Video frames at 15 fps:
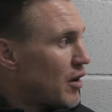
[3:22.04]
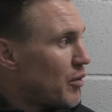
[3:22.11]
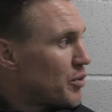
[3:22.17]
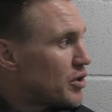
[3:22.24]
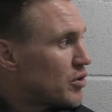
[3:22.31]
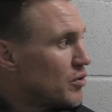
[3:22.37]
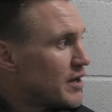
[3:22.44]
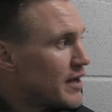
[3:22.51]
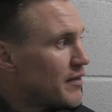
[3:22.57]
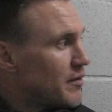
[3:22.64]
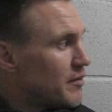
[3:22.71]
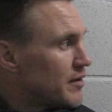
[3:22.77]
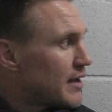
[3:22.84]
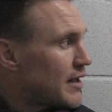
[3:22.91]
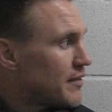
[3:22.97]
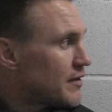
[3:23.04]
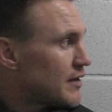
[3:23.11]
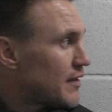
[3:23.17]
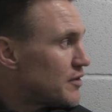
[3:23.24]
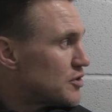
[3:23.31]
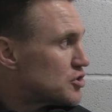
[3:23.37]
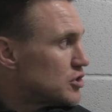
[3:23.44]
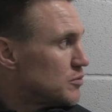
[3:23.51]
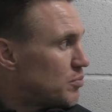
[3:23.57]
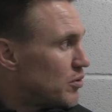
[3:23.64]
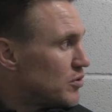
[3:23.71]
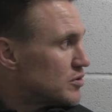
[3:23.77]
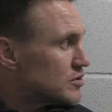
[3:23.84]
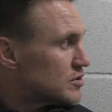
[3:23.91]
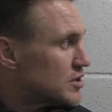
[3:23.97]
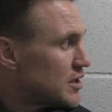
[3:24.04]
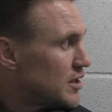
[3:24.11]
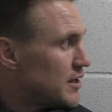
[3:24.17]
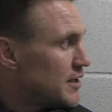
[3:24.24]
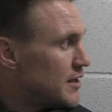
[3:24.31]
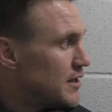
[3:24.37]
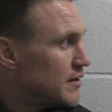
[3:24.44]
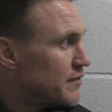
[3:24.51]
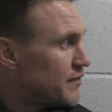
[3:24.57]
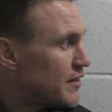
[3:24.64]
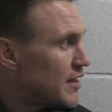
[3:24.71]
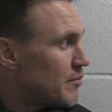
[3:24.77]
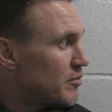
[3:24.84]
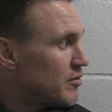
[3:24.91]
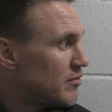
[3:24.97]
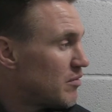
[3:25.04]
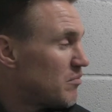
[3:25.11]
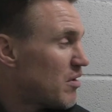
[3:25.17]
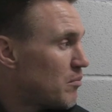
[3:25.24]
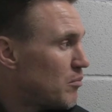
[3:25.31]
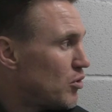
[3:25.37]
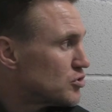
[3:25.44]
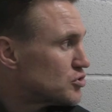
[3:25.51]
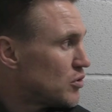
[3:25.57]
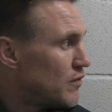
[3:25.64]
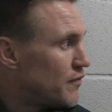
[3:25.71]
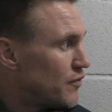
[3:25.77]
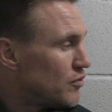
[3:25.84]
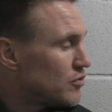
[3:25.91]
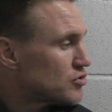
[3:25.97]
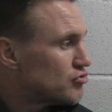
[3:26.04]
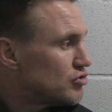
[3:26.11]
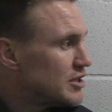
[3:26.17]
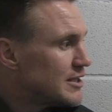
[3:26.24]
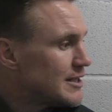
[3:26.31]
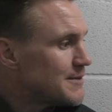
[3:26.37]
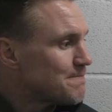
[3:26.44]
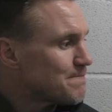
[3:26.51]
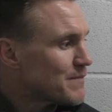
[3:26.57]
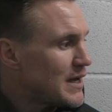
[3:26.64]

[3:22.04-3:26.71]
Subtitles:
we couldn't get the 2 points for them and more so for us, really.